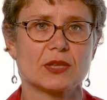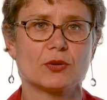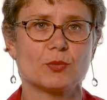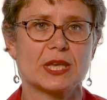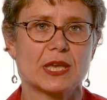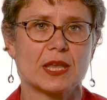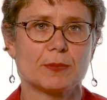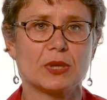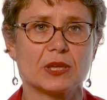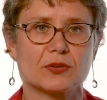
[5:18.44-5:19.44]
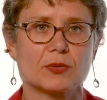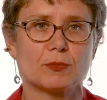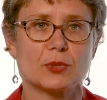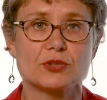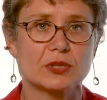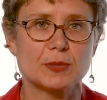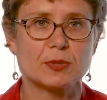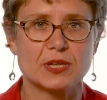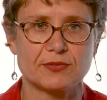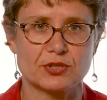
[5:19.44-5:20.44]
We can build mutually
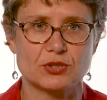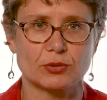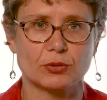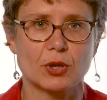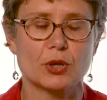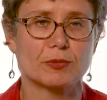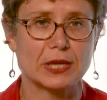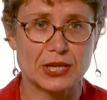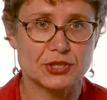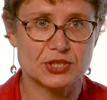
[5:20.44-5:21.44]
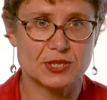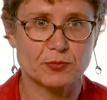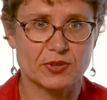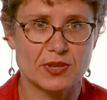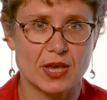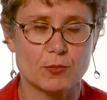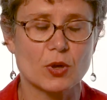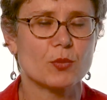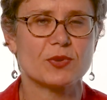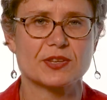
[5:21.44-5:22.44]
beneficial relationship with them,
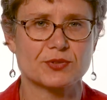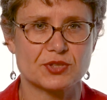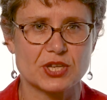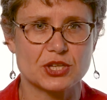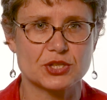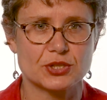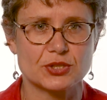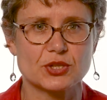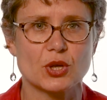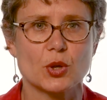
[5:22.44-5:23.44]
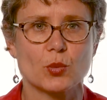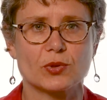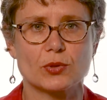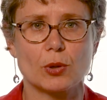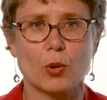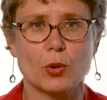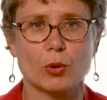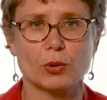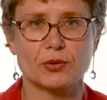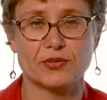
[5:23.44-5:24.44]
with associations, with the
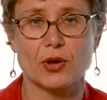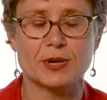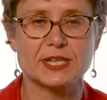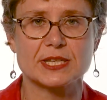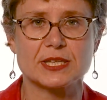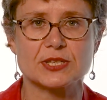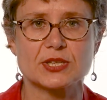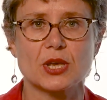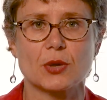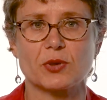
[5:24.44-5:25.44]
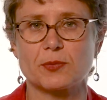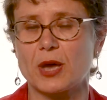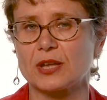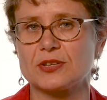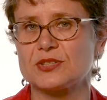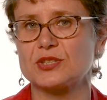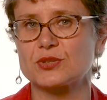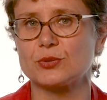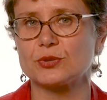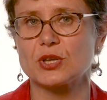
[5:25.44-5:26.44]
local authorities, with partners in
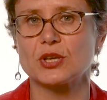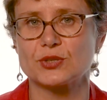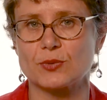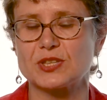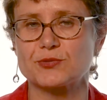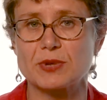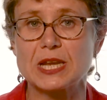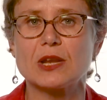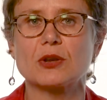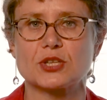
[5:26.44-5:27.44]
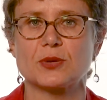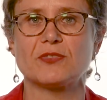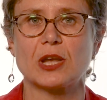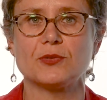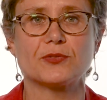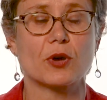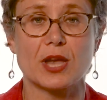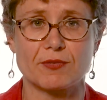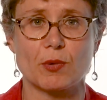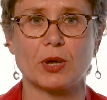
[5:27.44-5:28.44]
schools. So it's really long-term value for
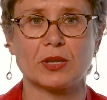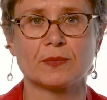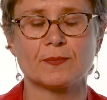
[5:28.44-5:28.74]
everyone.